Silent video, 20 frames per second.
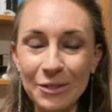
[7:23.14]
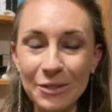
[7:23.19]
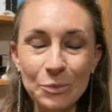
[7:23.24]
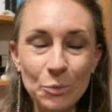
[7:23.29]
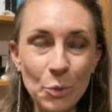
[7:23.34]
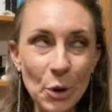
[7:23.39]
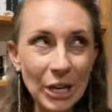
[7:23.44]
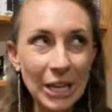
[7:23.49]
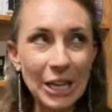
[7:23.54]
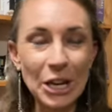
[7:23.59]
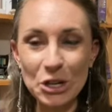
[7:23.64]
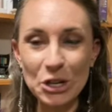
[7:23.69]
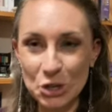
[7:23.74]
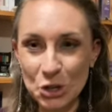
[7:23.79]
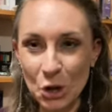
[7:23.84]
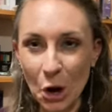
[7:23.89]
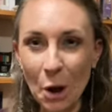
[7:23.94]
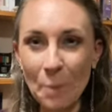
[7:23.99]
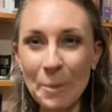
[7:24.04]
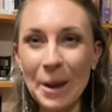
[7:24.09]
working a
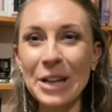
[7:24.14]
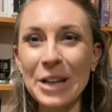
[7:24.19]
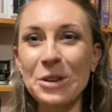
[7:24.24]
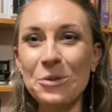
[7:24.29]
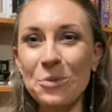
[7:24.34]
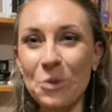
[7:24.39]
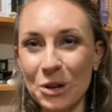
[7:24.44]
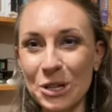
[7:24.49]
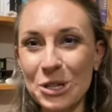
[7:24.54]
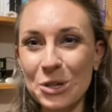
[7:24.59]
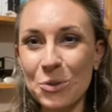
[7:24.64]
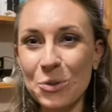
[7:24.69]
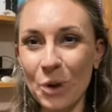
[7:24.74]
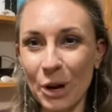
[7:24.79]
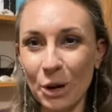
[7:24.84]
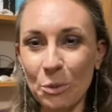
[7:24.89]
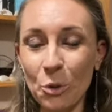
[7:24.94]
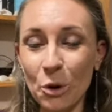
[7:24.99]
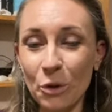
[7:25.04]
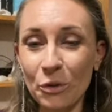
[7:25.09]
job and you want to
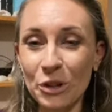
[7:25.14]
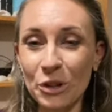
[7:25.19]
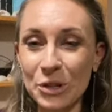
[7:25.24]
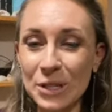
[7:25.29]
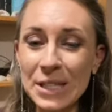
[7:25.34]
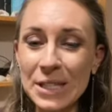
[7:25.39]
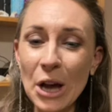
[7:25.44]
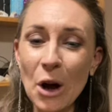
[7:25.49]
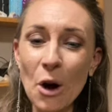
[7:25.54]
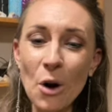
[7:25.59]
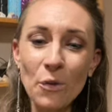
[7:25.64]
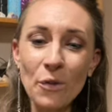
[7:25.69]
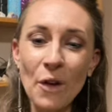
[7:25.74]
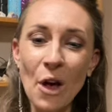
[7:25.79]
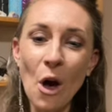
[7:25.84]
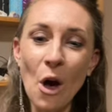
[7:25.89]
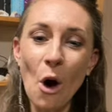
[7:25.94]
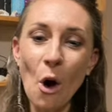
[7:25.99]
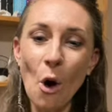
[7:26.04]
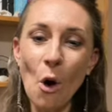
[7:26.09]
work more for yourself,
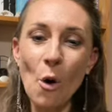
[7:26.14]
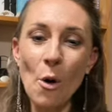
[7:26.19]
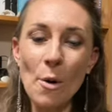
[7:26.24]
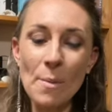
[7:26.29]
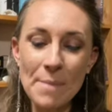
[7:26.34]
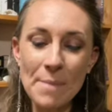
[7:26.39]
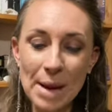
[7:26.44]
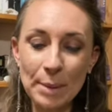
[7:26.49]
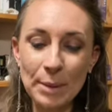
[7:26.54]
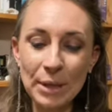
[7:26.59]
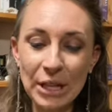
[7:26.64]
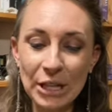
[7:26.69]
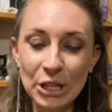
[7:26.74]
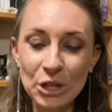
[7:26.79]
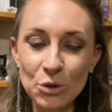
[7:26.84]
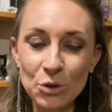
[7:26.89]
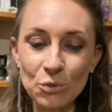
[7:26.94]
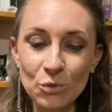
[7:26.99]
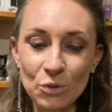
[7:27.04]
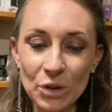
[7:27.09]
or maybe like
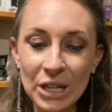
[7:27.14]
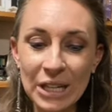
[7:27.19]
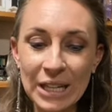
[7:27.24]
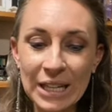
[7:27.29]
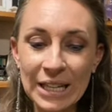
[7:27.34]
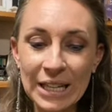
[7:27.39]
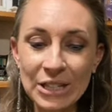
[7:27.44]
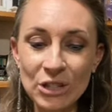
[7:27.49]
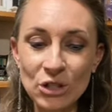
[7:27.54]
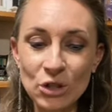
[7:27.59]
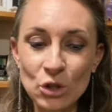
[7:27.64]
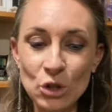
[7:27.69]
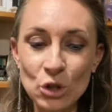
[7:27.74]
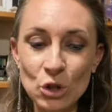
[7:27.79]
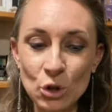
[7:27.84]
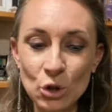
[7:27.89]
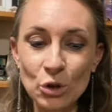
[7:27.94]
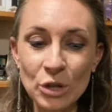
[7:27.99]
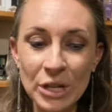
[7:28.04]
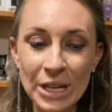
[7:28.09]
you really
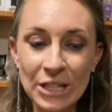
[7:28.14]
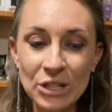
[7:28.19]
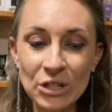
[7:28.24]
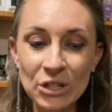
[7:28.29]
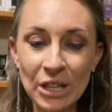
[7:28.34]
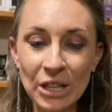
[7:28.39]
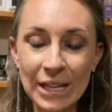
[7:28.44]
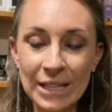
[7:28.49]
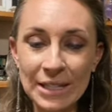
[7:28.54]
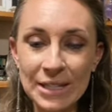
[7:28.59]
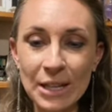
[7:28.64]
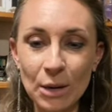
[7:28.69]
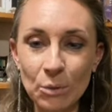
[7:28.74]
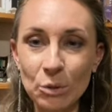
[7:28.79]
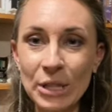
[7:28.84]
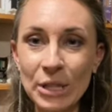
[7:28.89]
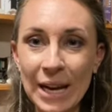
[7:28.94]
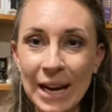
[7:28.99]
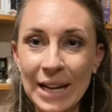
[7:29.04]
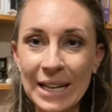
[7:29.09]
do need to like
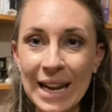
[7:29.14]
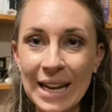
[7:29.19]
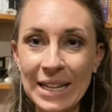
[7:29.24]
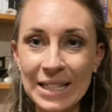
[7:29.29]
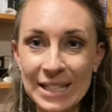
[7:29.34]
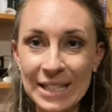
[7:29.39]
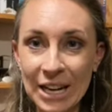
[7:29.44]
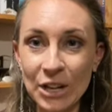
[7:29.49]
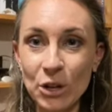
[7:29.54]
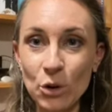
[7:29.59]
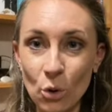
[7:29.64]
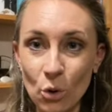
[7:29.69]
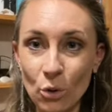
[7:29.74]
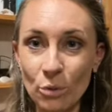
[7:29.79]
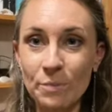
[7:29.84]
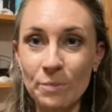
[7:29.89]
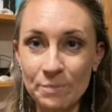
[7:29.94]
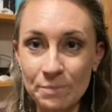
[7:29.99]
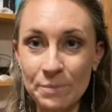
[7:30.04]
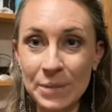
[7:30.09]
double down and get
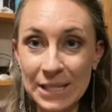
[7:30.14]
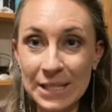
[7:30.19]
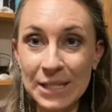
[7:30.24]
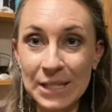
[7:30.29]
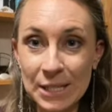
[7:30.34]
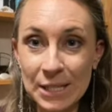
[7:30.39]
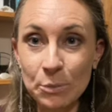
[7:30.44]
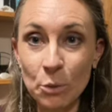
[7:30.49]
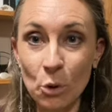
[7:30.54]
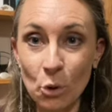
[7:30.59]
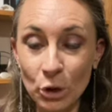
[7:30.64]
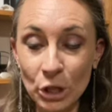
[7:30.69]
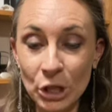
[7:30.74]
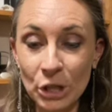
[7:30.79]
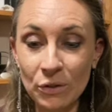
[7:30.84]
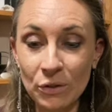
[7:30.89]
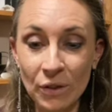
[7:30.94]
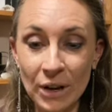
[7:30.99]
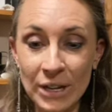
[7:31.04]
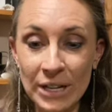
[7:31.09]
your business supporting
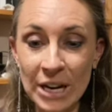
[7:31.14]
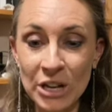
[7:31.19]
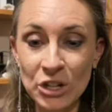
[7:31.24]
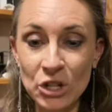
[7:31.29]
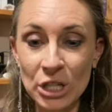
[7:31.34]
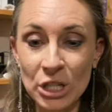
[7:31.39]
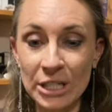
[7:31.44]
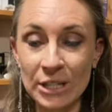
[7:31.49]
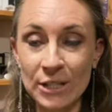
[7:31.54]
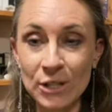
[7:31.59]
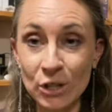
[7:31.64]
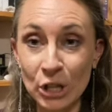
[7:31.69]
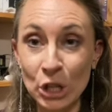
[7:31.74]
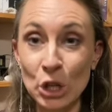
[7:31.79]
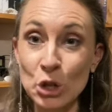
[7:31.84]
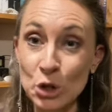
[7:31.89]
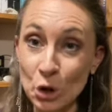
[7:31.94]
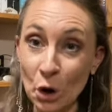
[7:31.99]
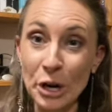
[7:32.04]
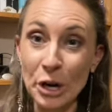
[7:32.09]
you financially so that
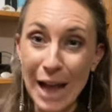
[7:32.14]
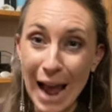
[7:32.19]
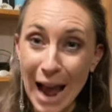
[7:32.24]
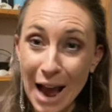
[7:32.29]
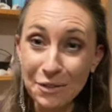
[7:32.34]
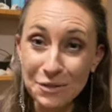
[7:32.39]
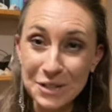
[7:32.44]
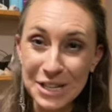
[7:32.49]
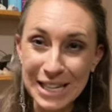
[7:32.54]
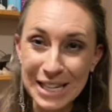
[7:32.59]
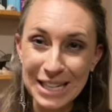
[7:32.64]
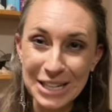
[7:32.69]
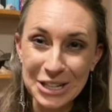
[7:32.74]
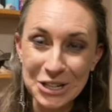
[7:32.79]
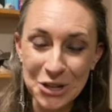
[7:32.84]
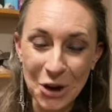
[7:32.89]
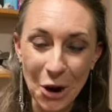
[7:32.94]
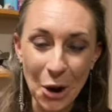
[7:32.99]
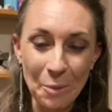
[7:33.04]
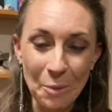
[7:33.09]
you don't have to get a
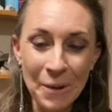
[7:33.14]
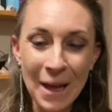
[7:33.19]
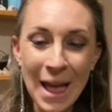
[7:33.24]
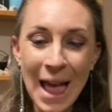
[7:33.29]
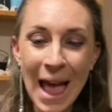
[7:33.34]
job.